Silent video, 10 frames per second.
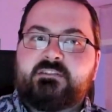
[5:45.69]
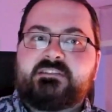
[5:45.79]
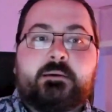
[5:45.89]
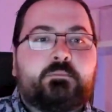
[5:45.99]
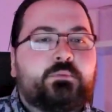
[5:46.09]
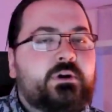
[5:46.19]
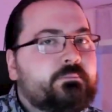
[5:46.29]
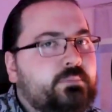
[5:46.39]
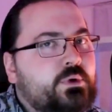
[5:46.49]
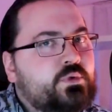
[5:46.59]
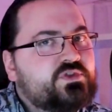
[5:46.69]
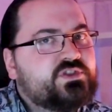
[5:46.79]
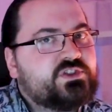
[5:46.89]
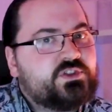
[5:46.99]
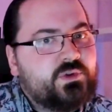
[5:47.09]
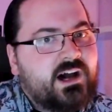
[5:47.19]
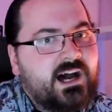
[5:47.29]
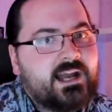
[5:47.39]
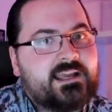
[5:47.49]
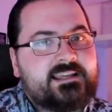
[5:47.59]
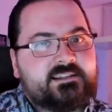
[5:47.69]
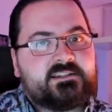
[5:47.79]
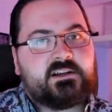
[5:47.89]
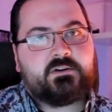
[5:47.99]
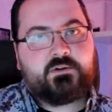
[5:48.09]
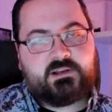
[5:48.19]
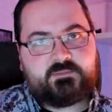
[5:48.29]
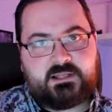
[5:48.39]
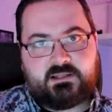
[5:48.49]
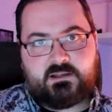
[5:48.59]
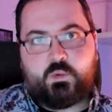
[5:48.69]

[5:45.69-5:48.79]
temper boosts to a high hitter who has been